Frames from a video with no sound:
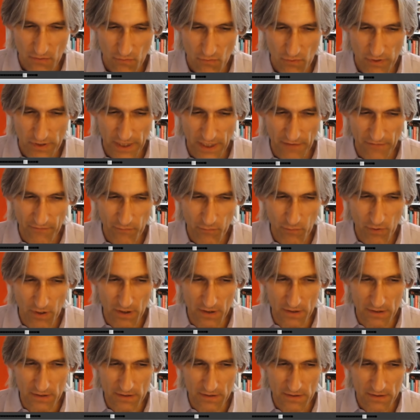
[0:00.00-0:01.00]
Rook
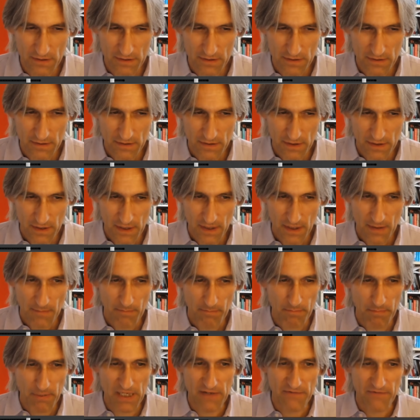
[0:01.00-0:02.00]
f1,
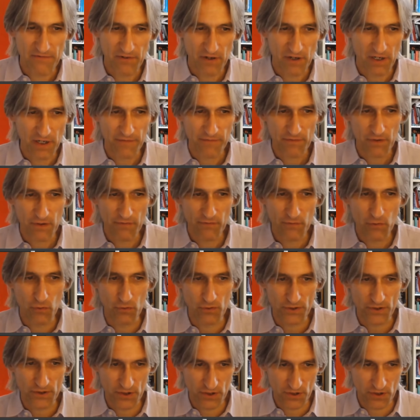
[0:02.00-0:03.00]
b5. Of
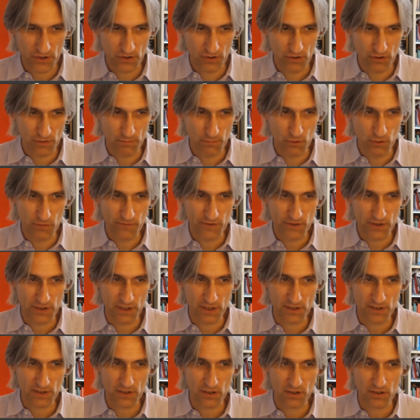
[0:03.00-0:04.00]
course, this is a good move because
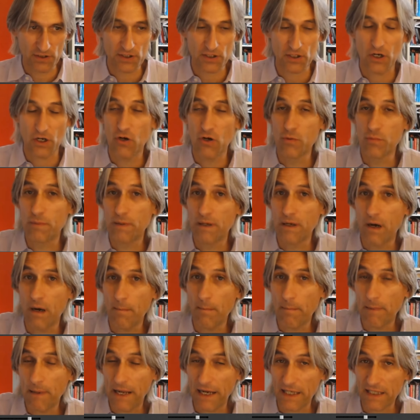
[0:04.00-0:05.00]
it starts to open
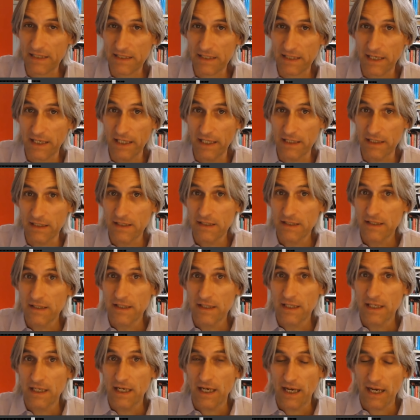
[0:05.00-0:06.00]
up black's king
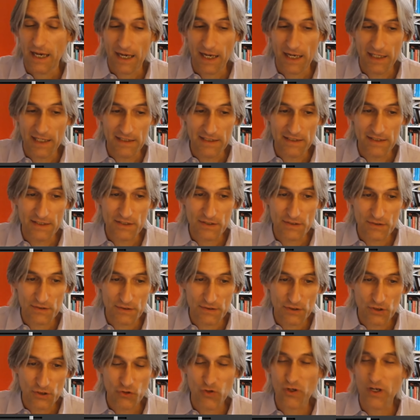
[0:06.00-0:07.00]
and
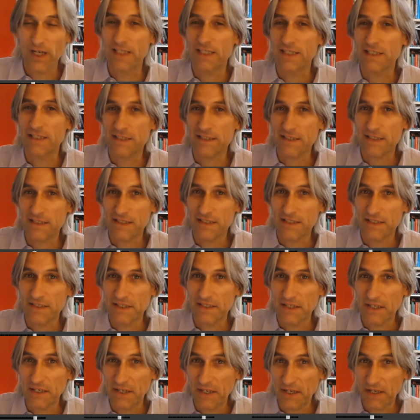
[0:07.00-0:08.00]
creates
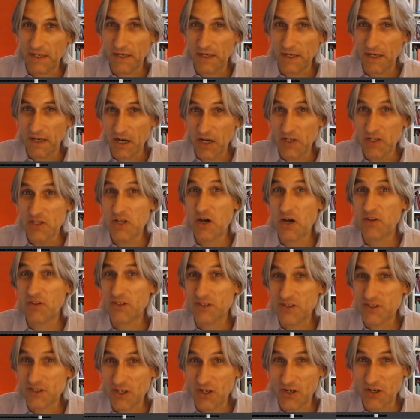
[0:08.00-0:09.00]
uh,
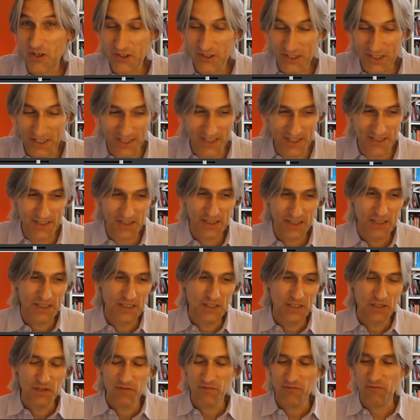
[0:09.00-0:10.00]
another target
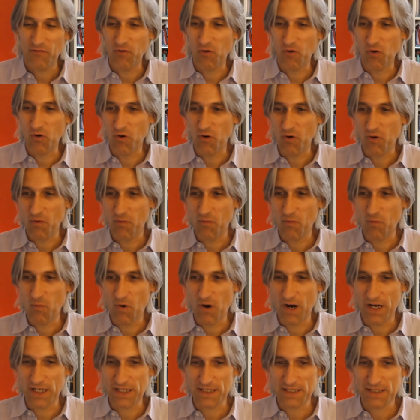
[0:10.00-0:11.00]
for
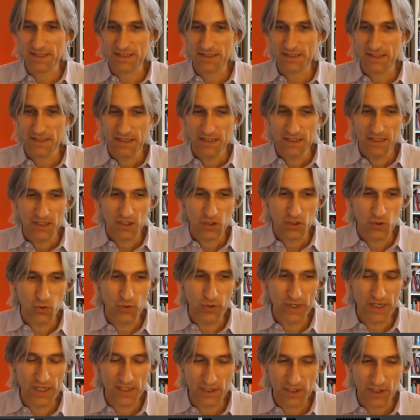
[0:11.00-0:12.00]
white's
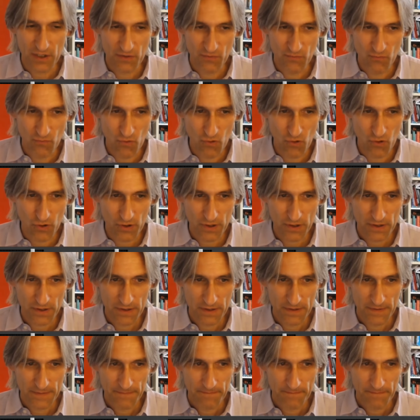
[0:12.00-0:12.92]
queen and rook.